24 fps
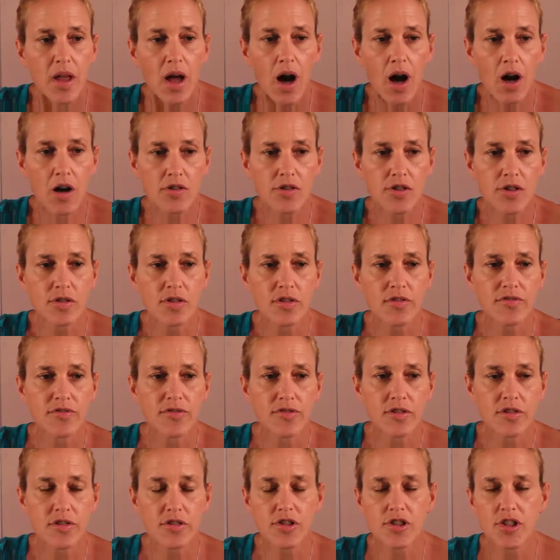Also, the
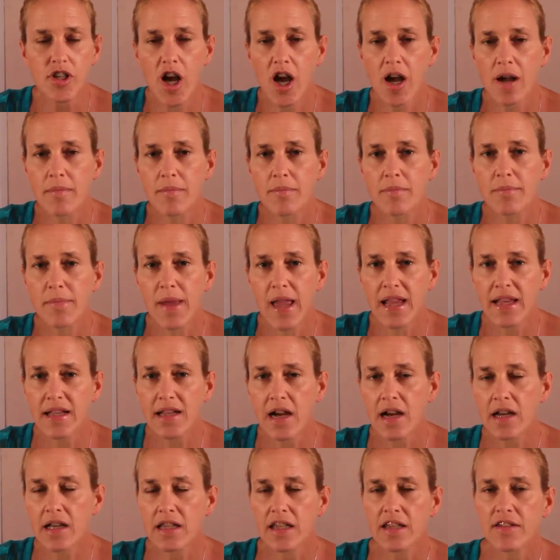flu shot may
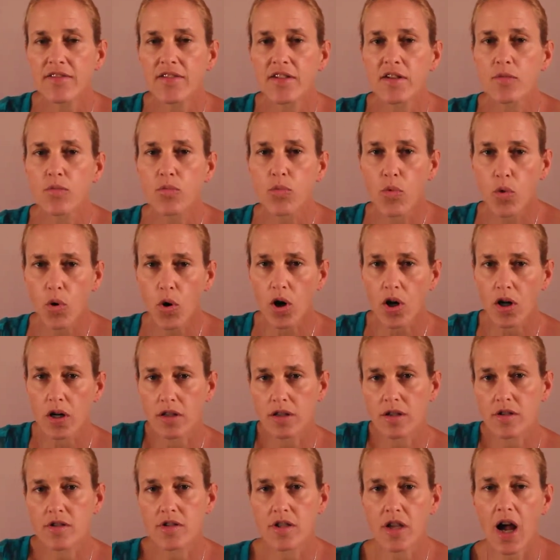not even work.
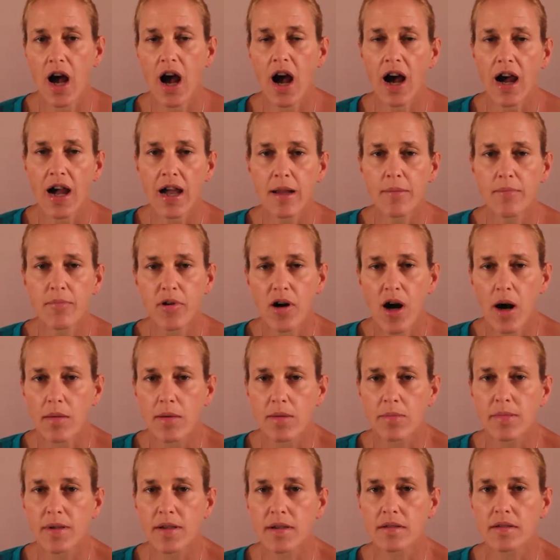There's a high
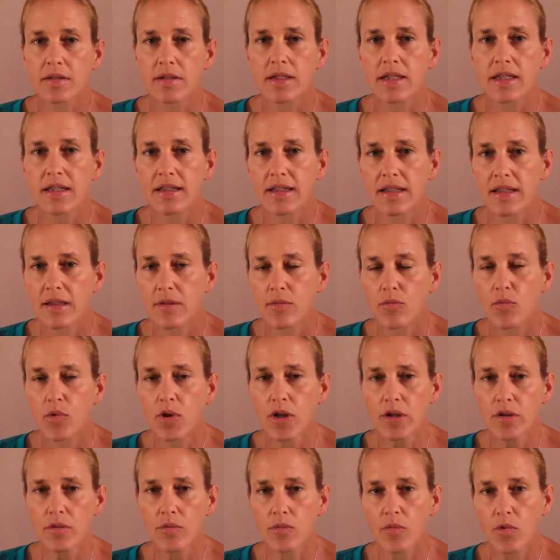probability that it
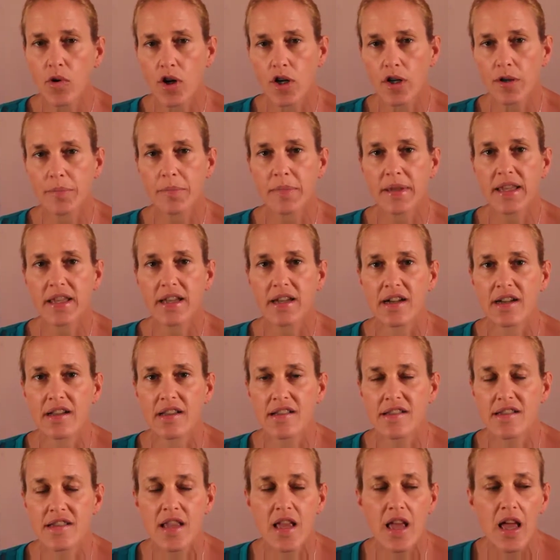wouldn't work
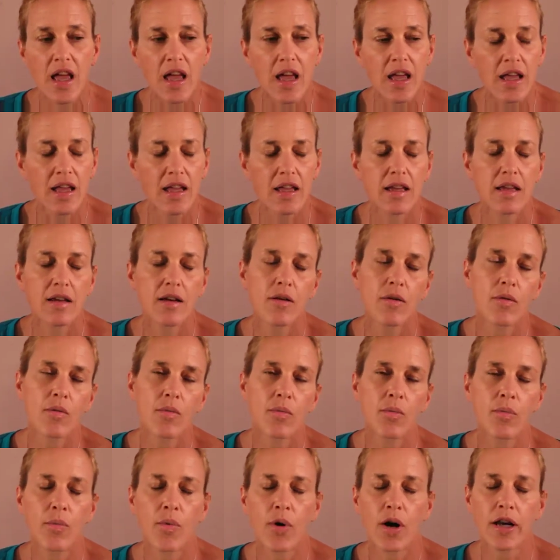because
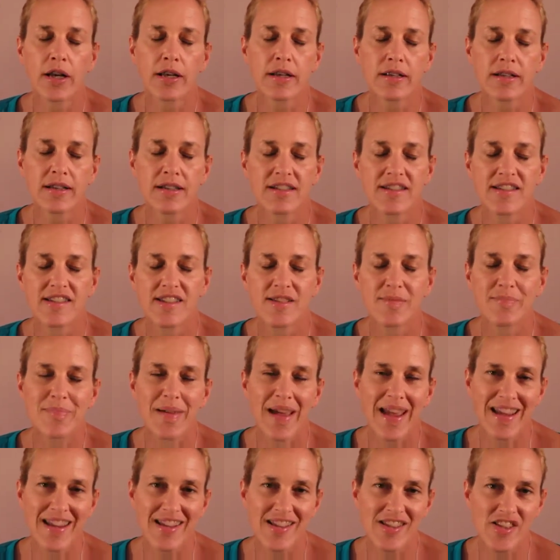what it's
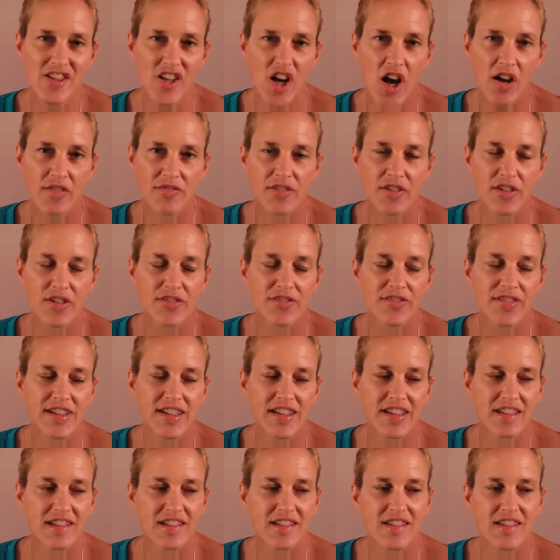based off of
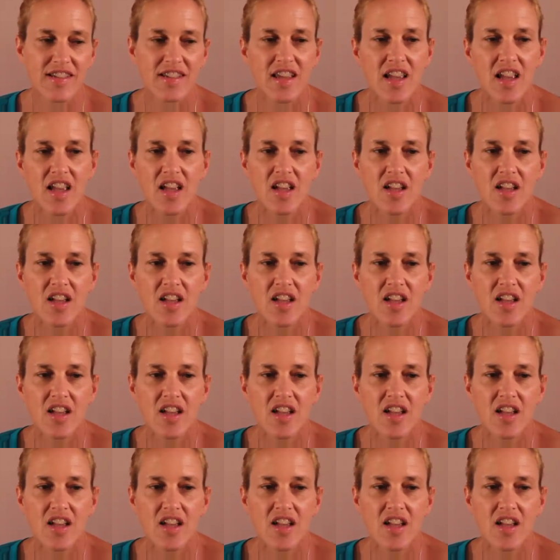is